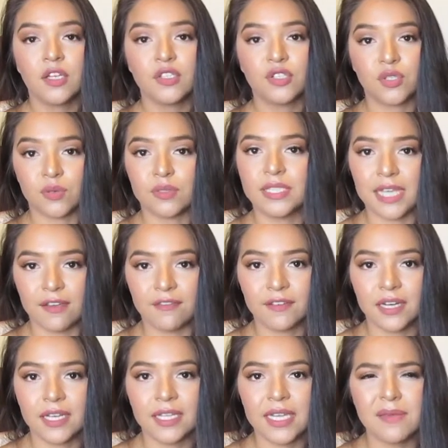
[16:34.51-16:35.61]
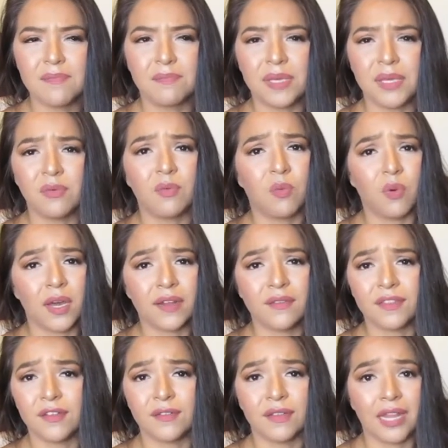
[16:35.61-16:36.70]
So definitely be one of
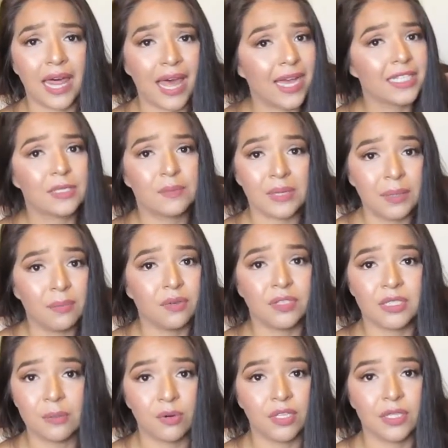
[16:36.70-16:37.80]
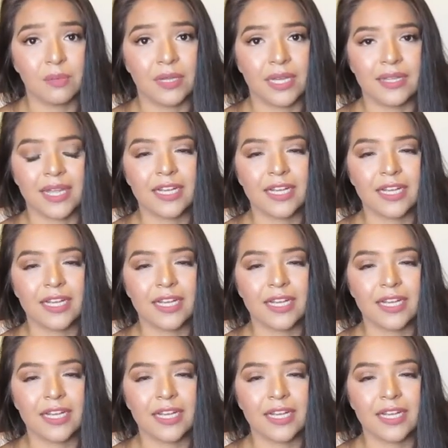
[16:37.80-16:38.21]
the last people to board the plane.